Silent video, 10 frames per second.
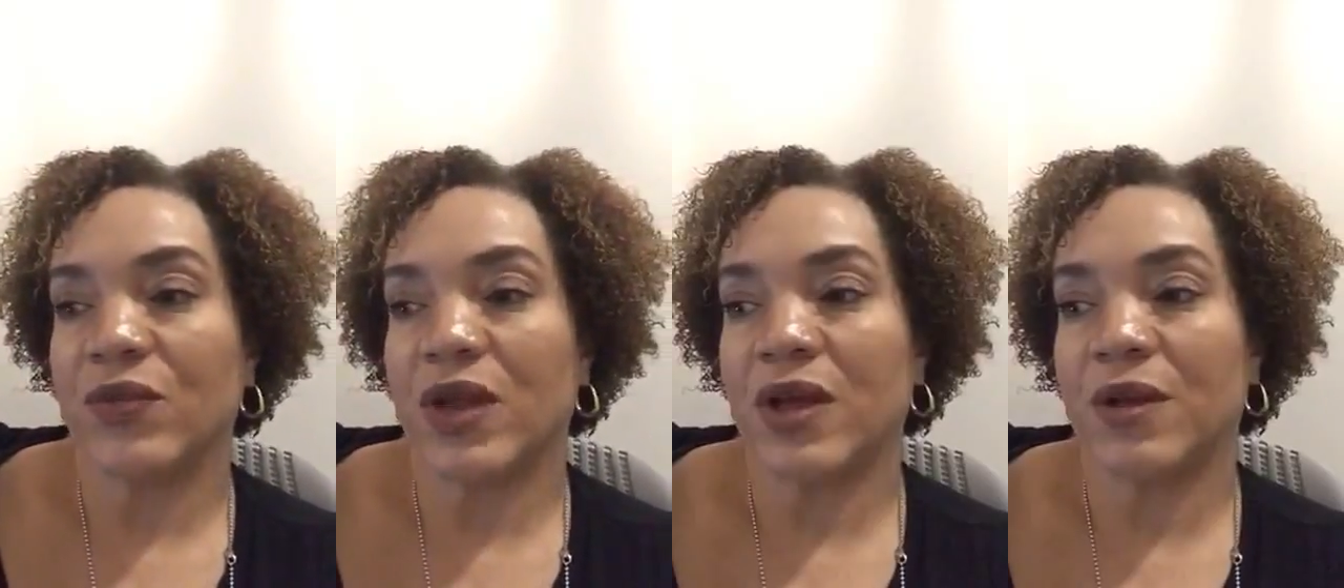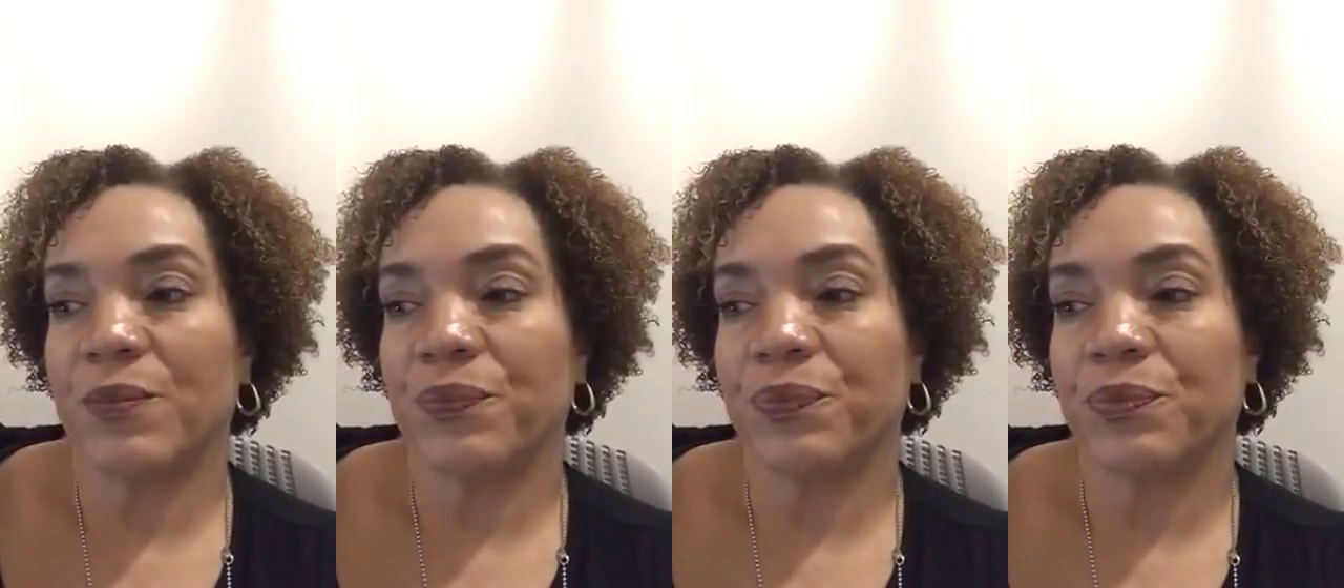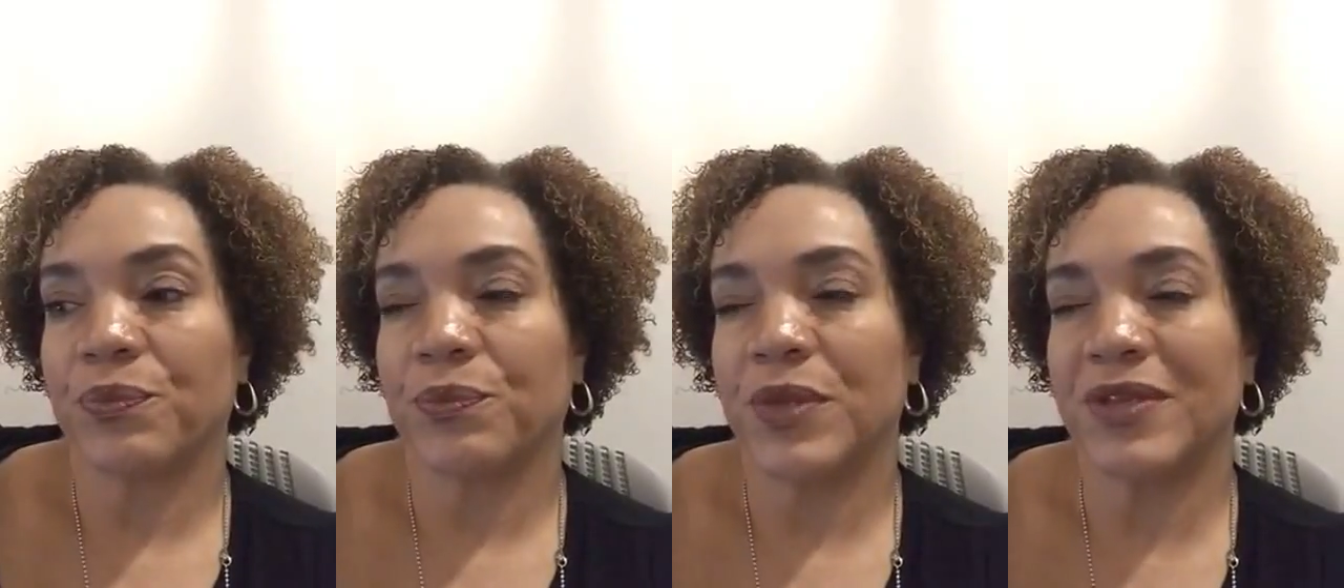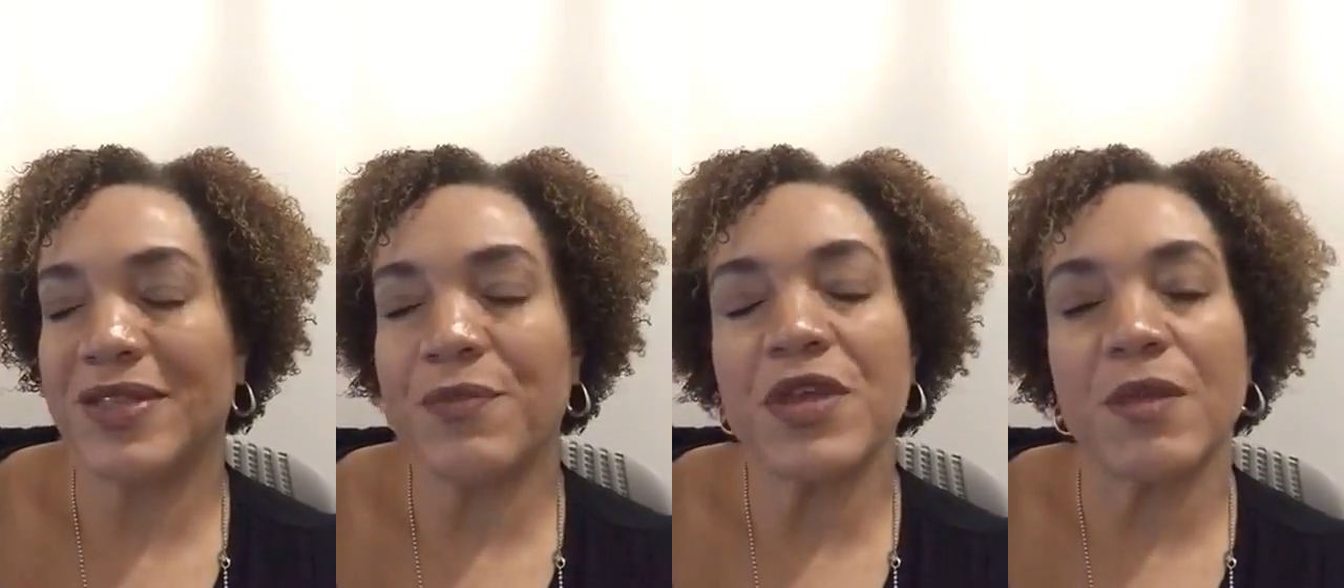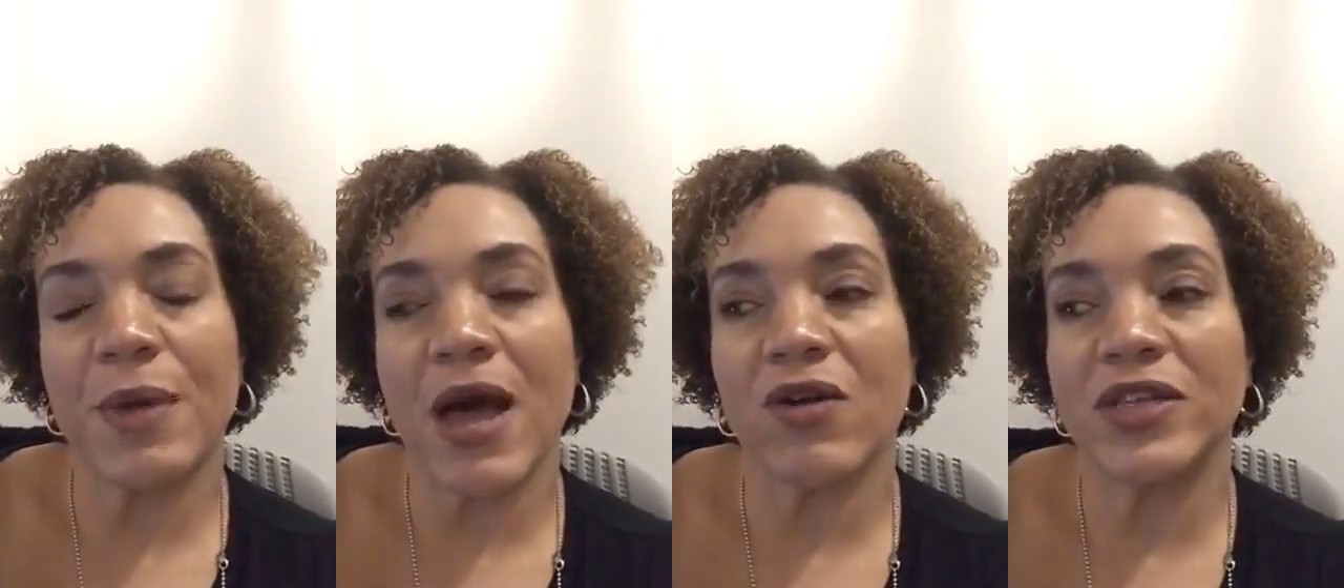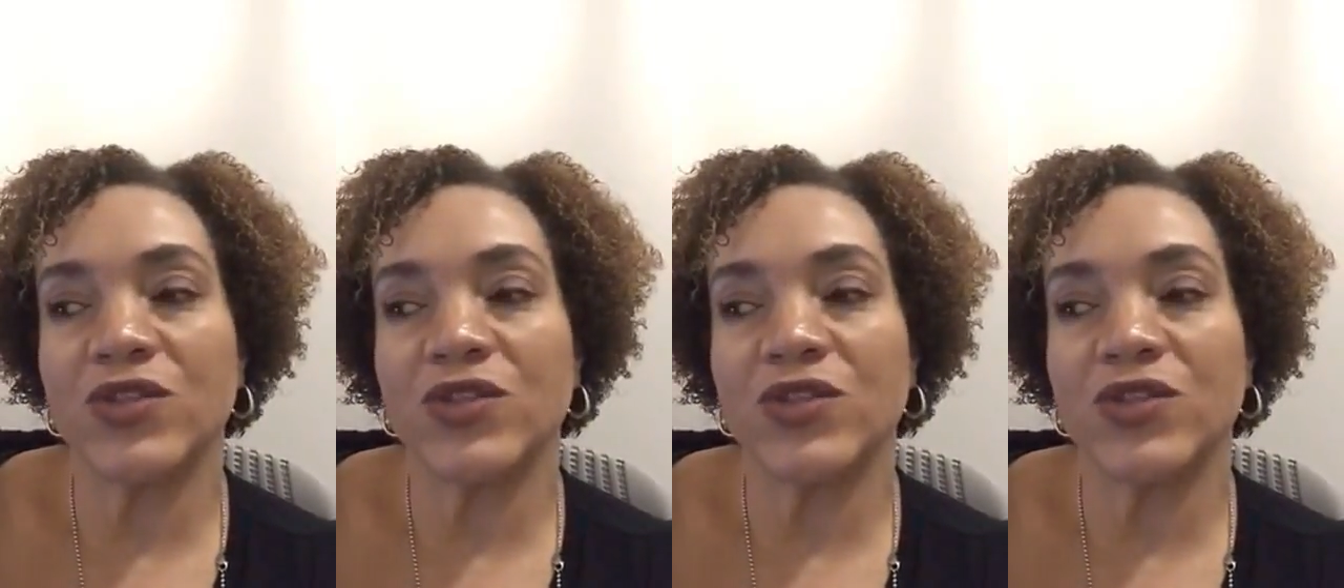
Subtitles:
There's something about,